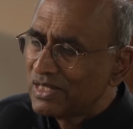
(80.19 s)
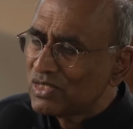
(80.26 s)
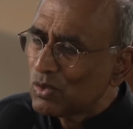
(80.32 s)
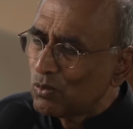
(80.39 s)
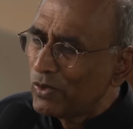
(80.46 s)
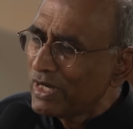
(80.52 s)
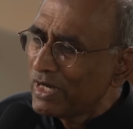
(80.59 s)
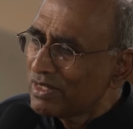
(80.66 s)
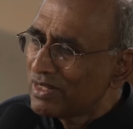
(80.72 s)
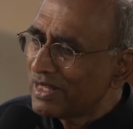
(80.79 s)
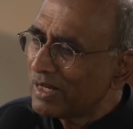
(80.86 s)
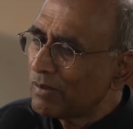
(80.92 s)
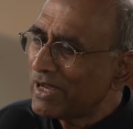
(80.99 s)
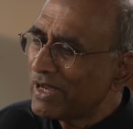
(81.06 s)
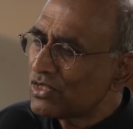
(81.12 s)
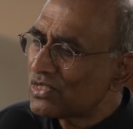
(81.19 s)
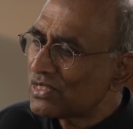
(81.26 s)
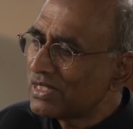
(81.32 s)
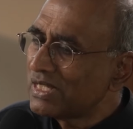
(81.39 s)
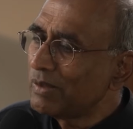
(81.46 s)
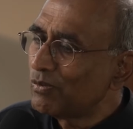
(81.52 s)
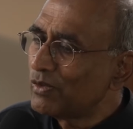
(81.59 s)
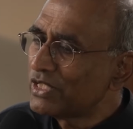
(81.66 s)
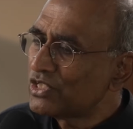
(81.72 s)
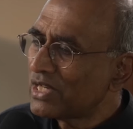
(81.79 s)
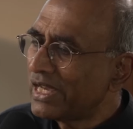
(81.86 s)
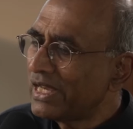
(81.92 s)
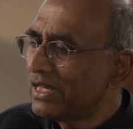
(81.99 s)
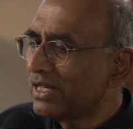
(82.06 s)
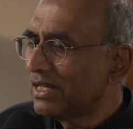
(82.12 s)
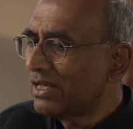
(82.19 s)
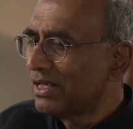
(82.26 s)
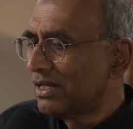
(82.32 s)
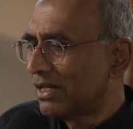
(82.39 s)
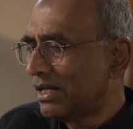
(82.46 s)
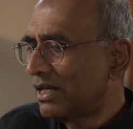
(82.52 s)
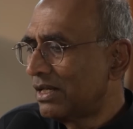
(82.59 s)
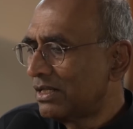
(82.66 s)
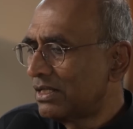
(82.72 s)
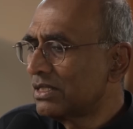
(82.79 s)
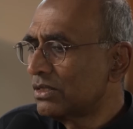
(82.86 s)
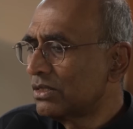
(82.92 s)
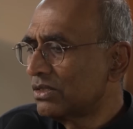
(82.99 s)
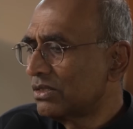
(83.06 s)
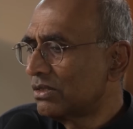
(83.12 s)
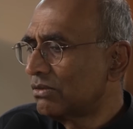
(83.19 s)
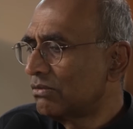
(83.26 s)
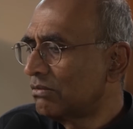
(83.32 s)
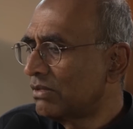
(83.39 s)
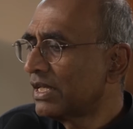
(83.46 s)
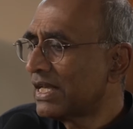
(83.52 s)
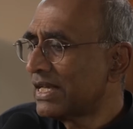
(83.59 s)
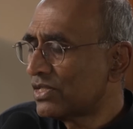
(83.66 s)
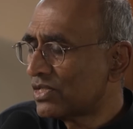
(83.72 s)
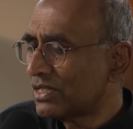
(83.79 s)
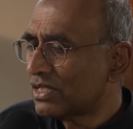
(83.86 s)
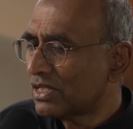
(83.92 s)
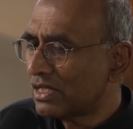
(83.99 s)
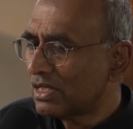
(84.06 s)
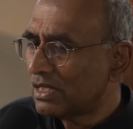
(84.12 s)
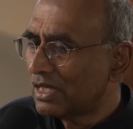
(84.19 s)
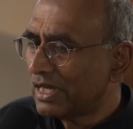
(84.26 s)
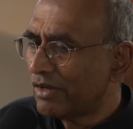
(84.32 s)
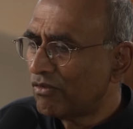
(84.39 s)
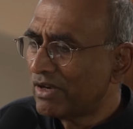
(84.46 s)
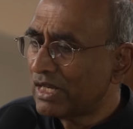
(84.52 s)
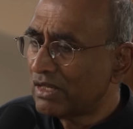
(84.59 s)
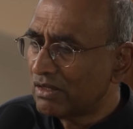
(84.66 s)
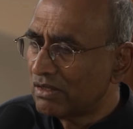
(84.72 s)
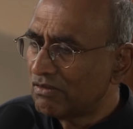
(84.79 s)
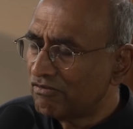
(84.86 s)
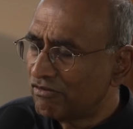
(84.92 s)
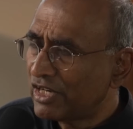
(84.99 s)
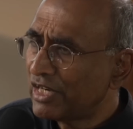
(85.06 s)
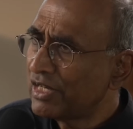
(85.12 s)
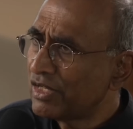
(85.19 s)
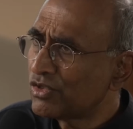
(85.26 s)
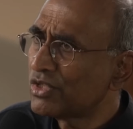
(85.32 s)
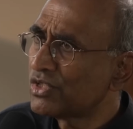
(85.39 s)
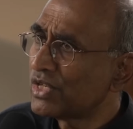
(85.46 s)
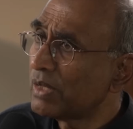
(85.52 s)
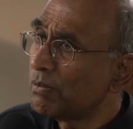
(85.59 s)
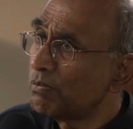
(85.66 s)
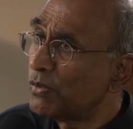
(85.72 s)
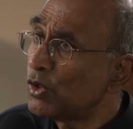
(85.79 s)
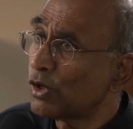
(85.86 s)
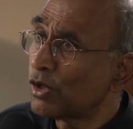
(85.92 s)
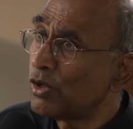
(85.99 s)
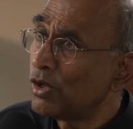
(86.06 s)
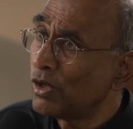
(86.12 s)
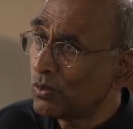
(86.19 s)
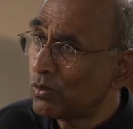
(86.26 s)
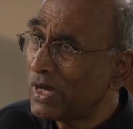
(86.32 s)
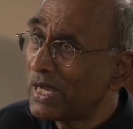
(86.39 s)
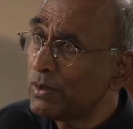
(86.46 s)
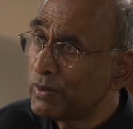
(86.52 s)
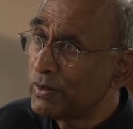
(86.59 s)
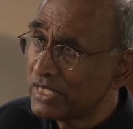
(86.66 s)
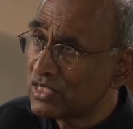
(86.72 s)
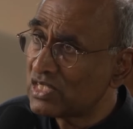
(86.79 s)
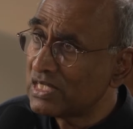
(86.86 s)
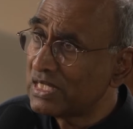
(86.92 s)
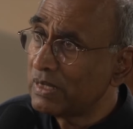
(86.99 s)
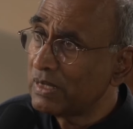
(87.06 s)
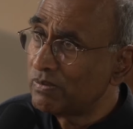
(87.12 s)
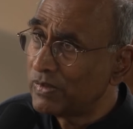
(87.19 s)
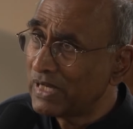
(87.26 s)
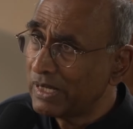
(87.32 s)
There's a weird thing about sleep, which I didn't realize until I read a very interesting book called Why We Sleep